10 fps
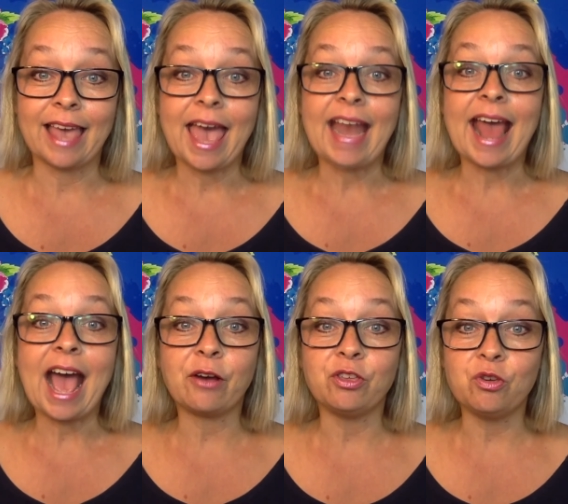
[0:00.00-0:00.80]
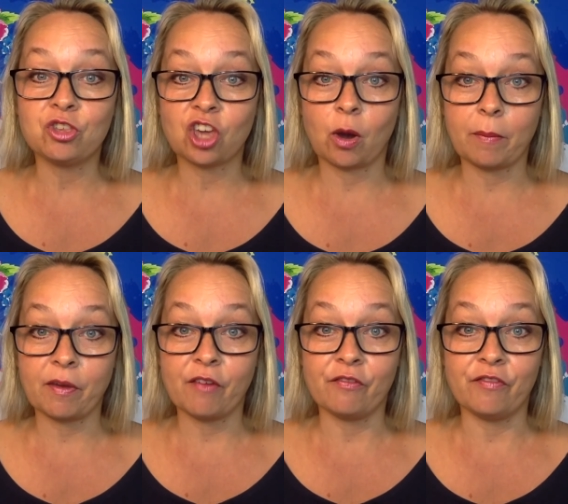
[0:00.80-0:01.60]
and how you show up
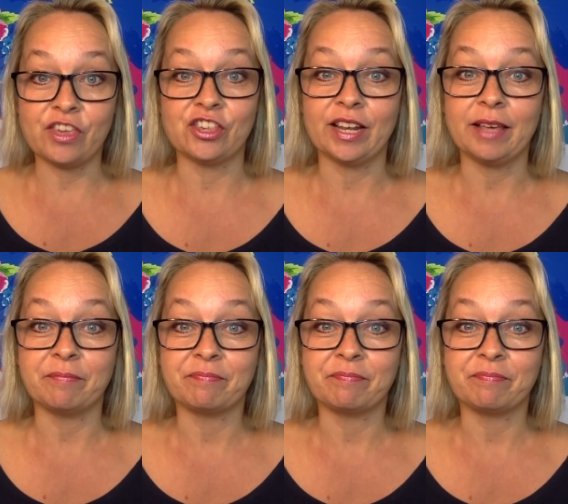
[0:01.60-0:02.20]
visually.